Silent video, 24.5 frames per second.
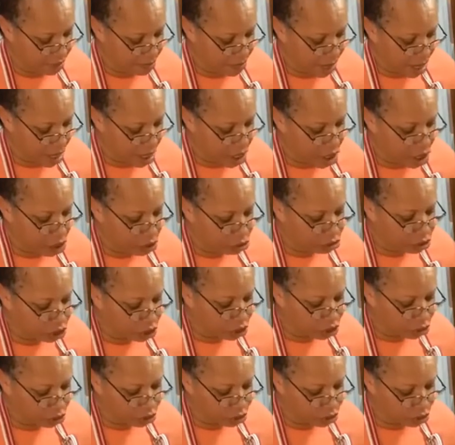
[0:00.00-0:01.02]
Go
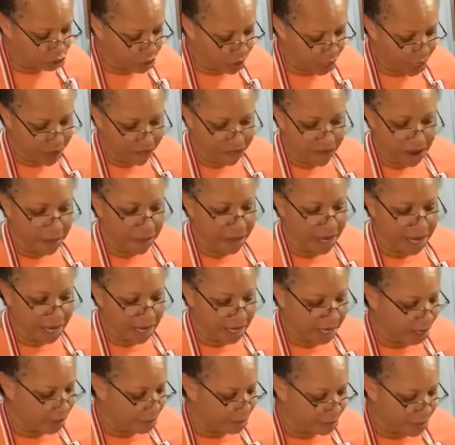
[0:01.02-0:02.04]
to if I'm
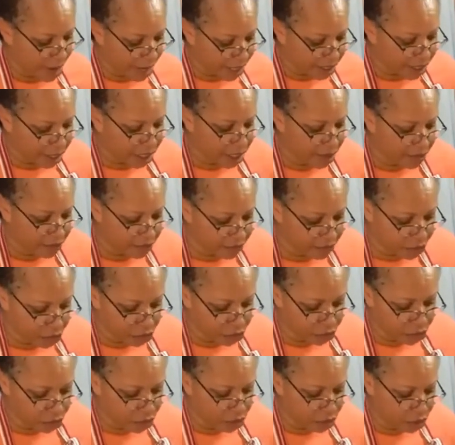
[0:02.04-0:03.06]
eating Mexican
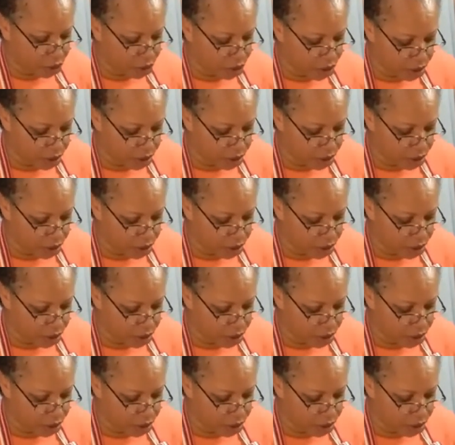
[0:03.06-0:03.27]
food or